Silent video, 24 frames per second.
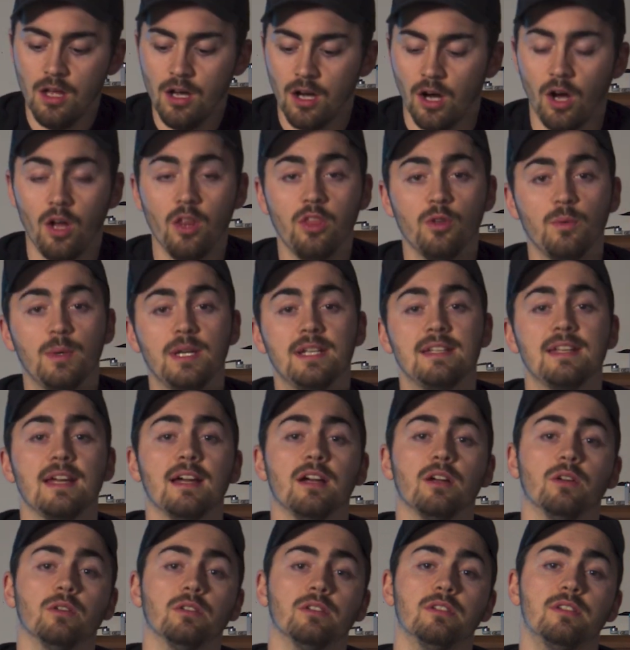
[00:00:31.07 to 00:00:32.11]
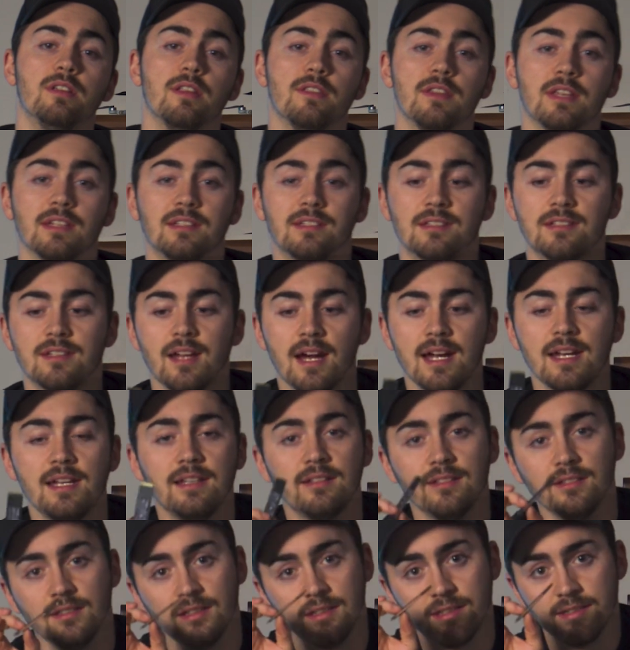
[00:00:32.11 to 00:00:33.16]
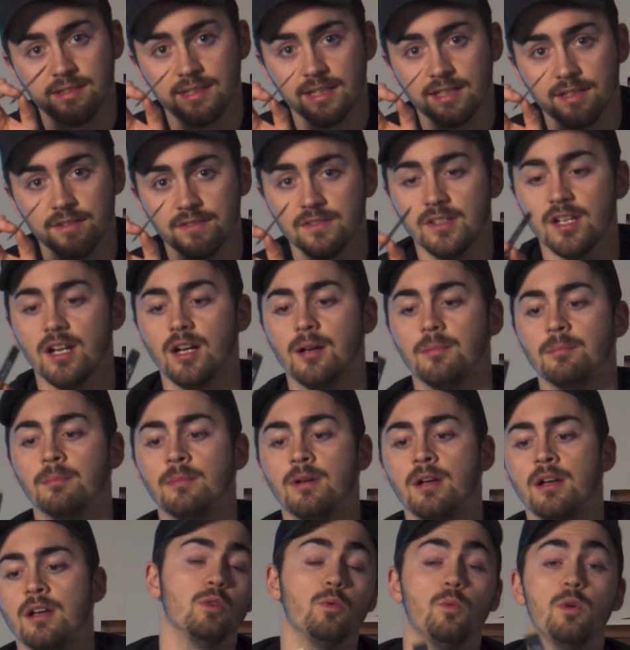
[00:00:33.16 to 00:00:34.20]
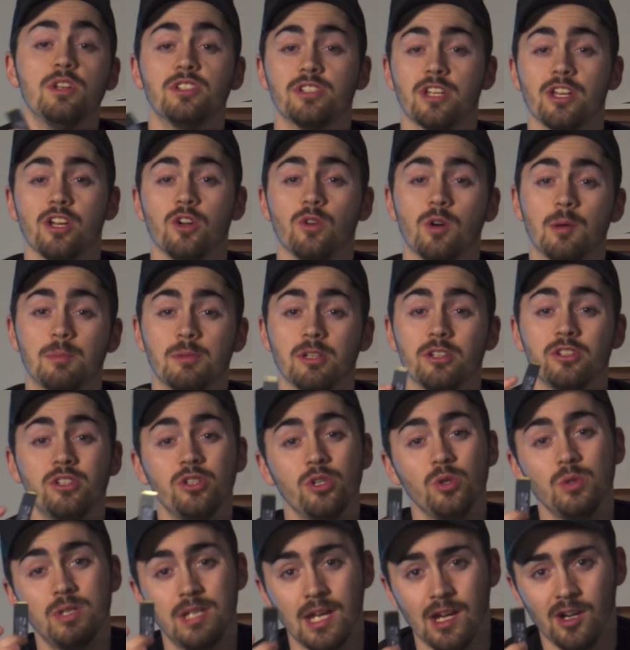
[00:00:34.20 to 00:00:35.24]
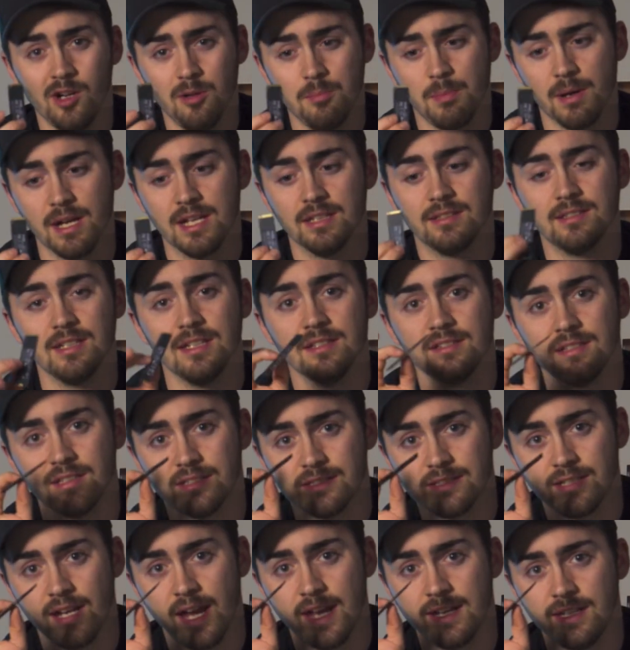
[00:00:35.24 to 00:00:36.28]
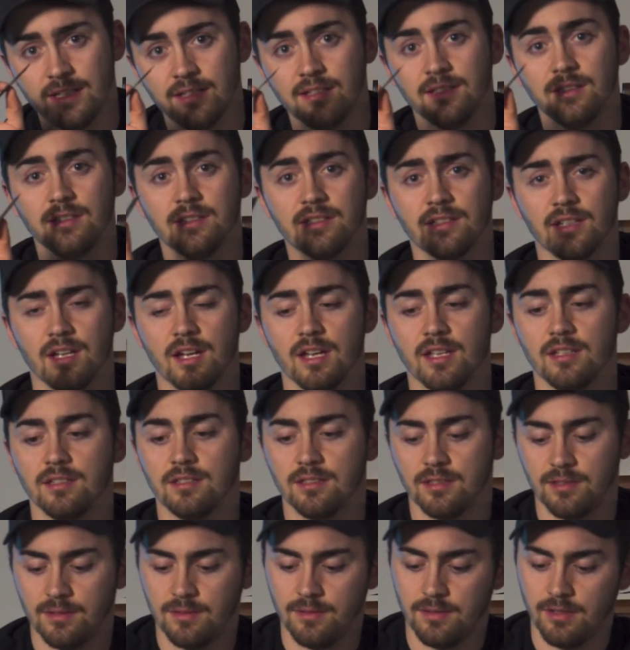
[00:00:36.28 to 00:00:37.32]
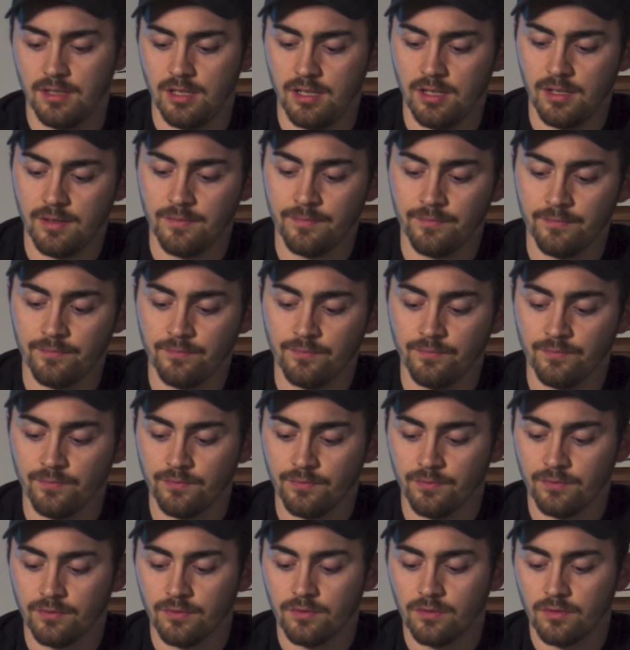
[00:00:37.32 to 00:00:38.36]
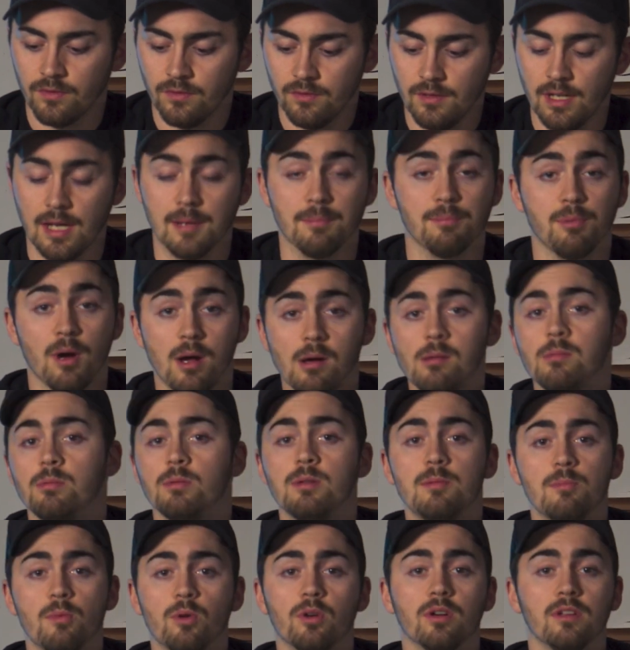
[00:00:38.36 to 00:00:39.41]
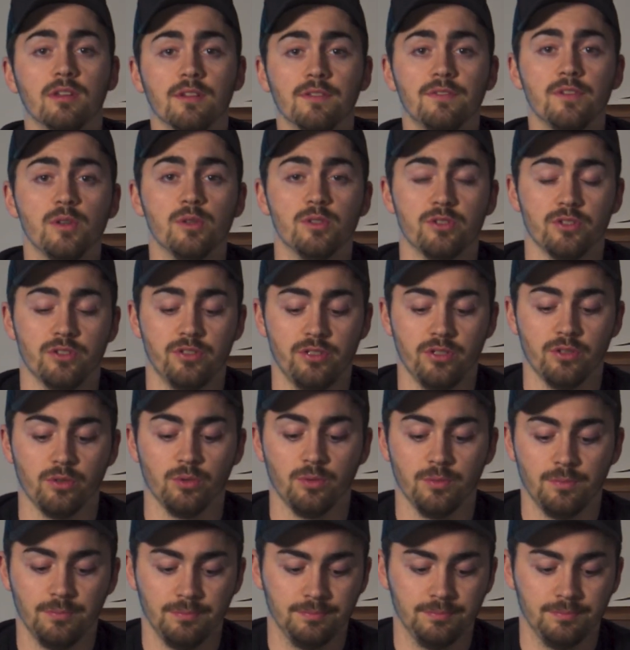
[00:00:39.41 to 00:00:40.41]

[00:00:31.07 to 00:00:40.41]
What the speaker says: all the way down to this tiny little stick of gum, which can go up to 2 terabytes in this tiny little size, and probably more in the future too.